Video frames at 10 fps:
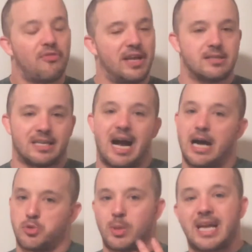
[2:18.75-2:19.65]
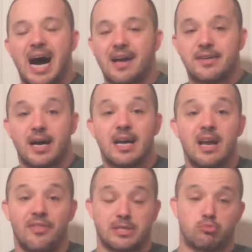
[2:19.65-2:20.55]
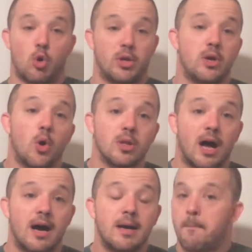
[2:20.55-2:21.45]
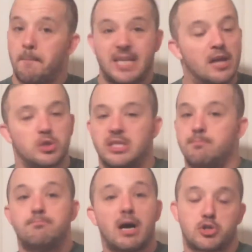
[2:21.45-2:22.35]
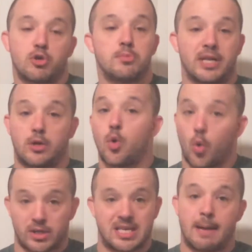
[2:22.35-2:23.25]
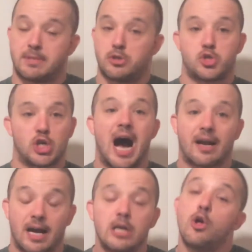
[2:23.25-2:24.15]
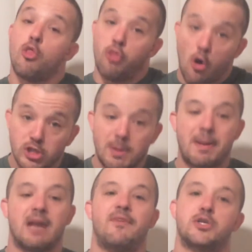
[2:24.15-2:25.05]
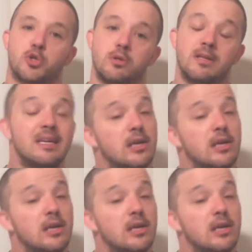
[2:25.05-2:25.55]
things like ashwagandha, things like rhodiola, potentially some mushrooms like cordyceps and chaga. Those could be beneficial.